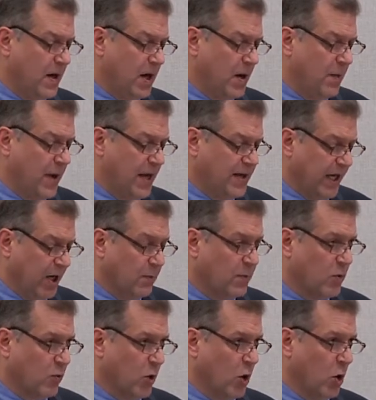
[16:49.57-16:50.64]
um, and to
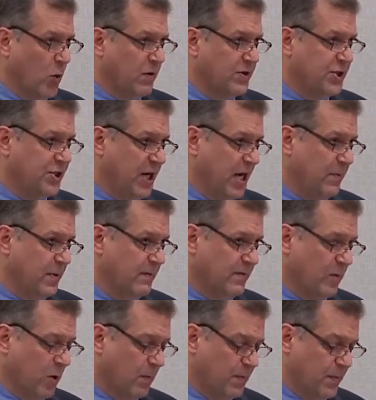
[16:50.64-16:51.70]
help grow and shape
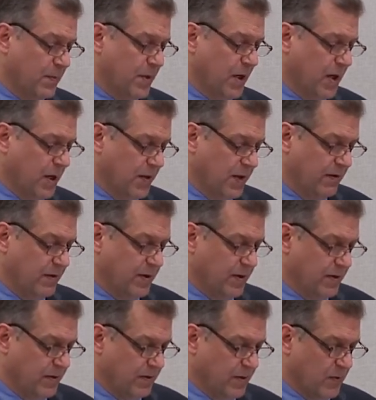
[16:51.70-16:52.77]
and form uh, the
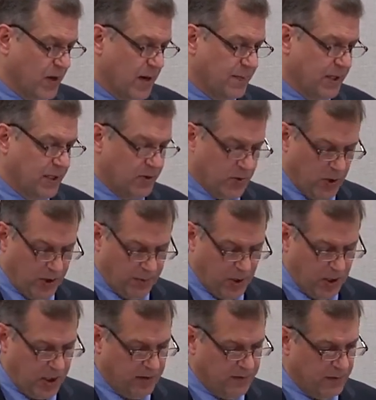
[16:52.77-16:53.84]
rapidly growing
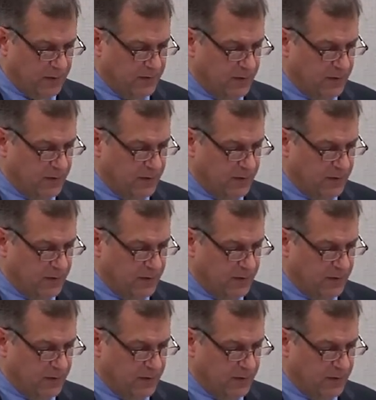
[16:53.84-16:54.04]
market.